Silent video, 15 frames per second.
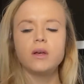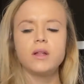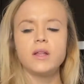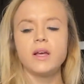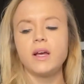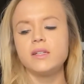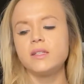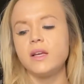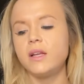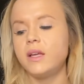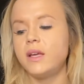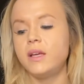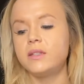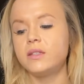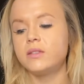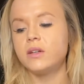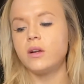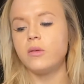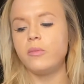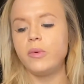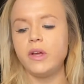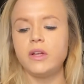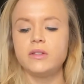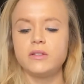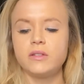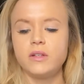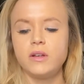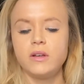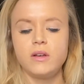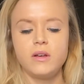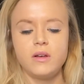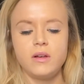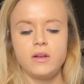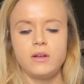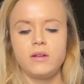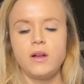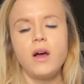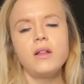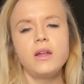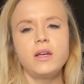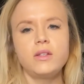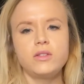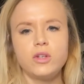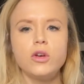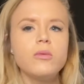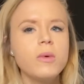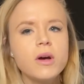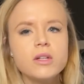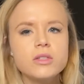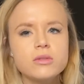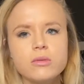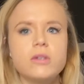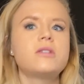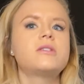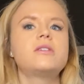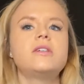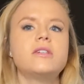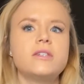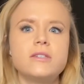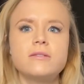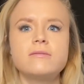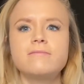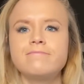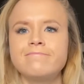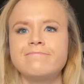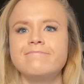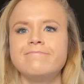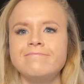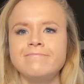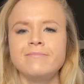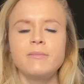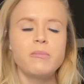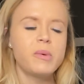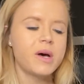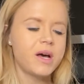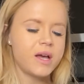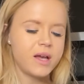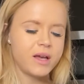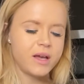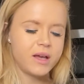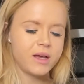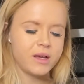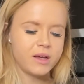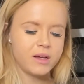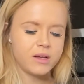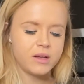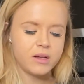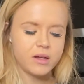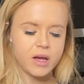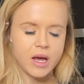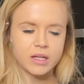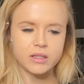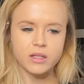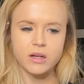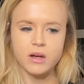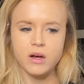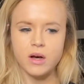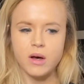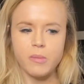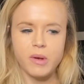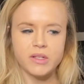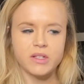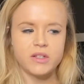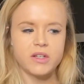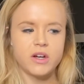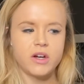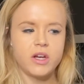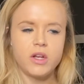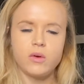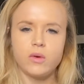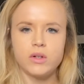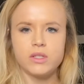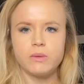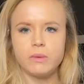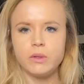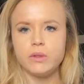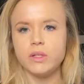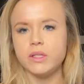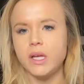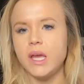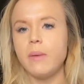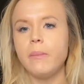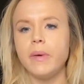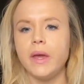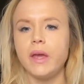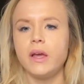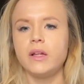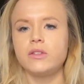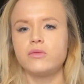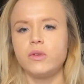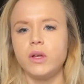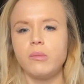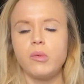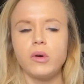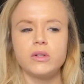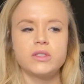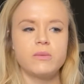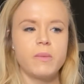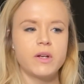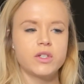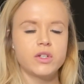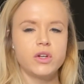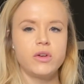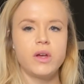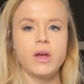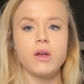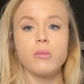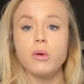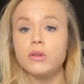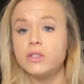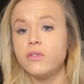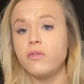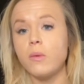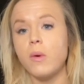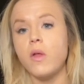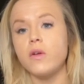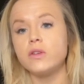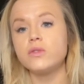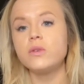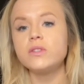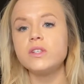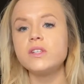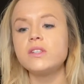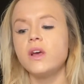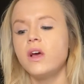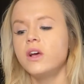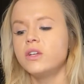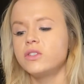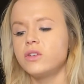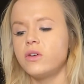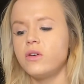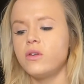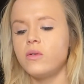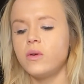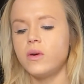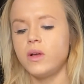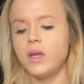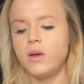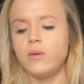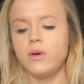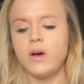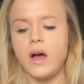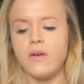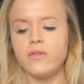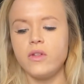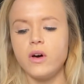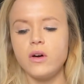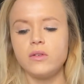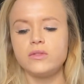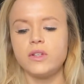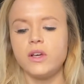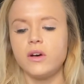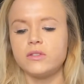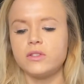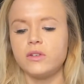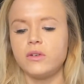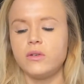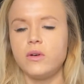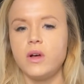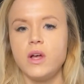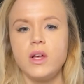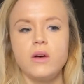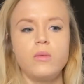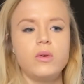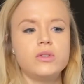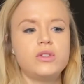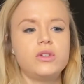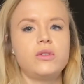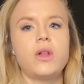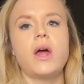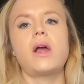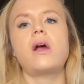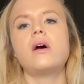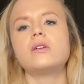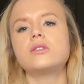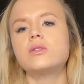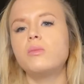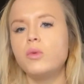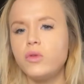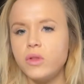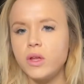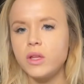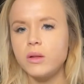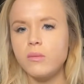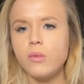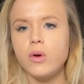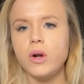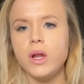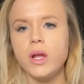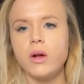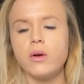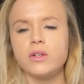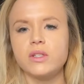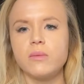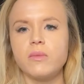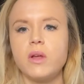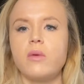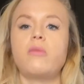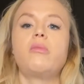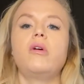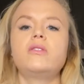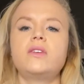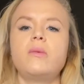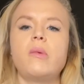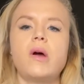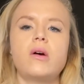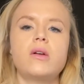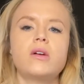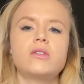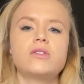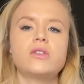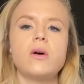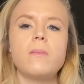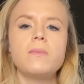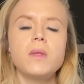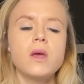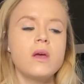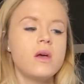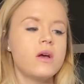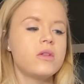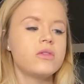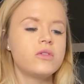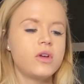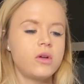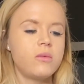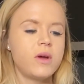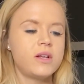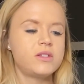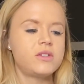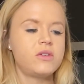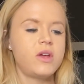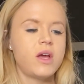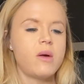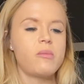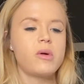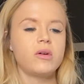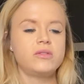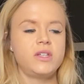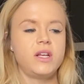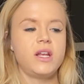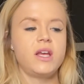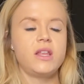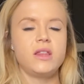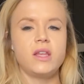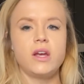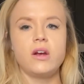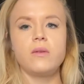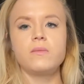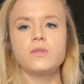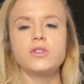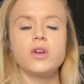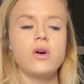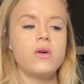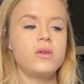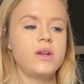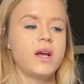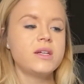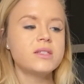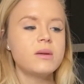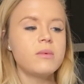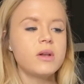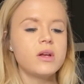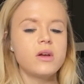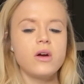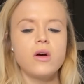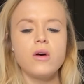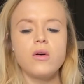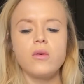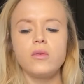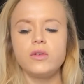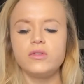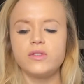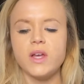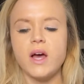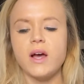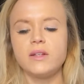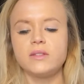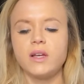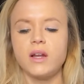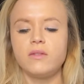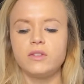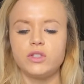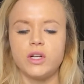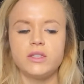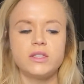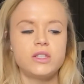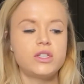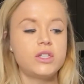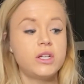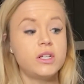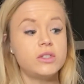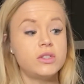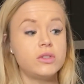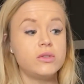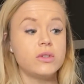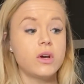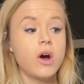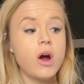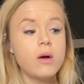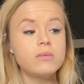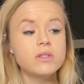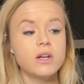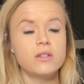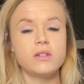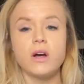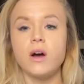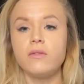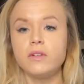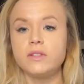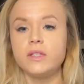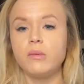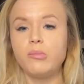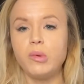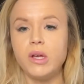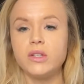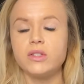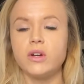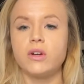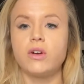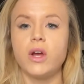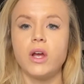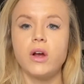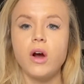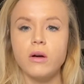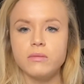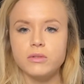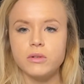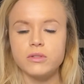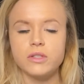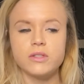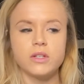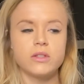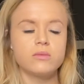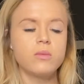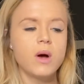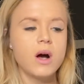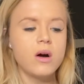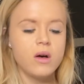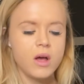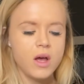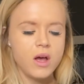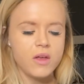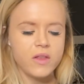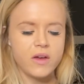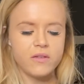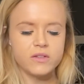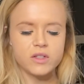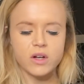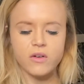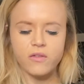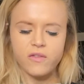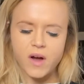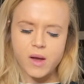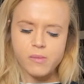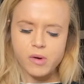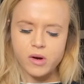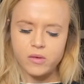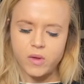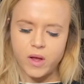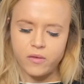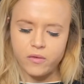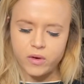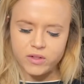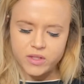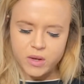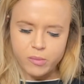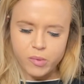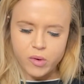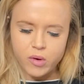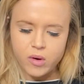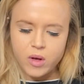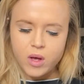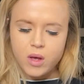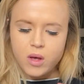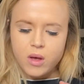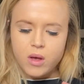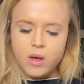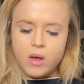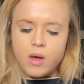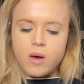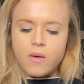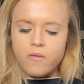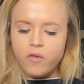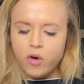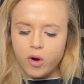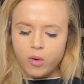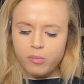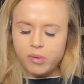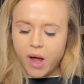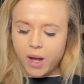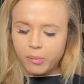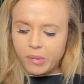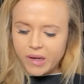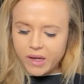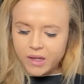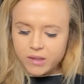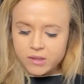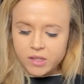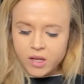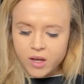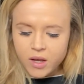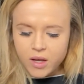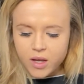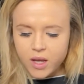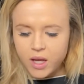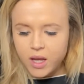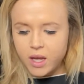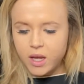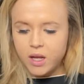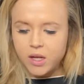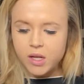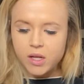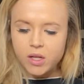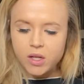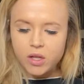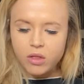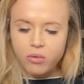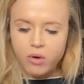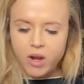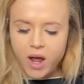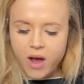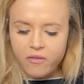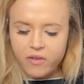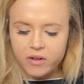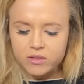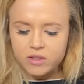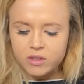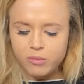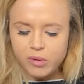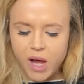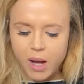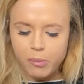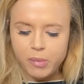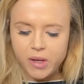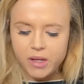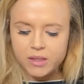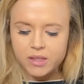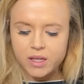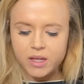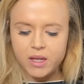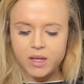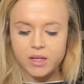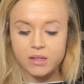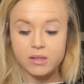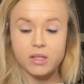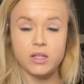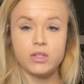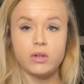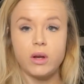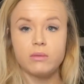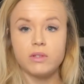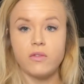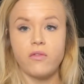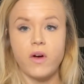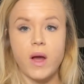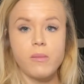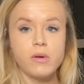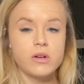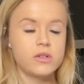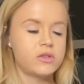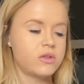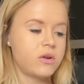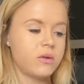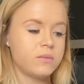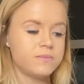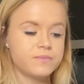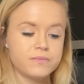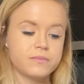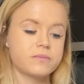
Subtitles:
Like I said, he eats a ton of beans. Not like too much where, but as a pescatarian or someone who doesn't eat meat, it's really important to make sure you get your protein from other sources. So he will have those. He also will do like a smoothie in the morning or something with protein powder. So good ways to get protein in there. So next I'm gonna go use that as kind of a transition into the carbs, because obviously beans are great carb sources as well. They have a ton of fiber. Like for example, for black beans, in 3.5 ounces of black beans, it is 6 grams of fiber. So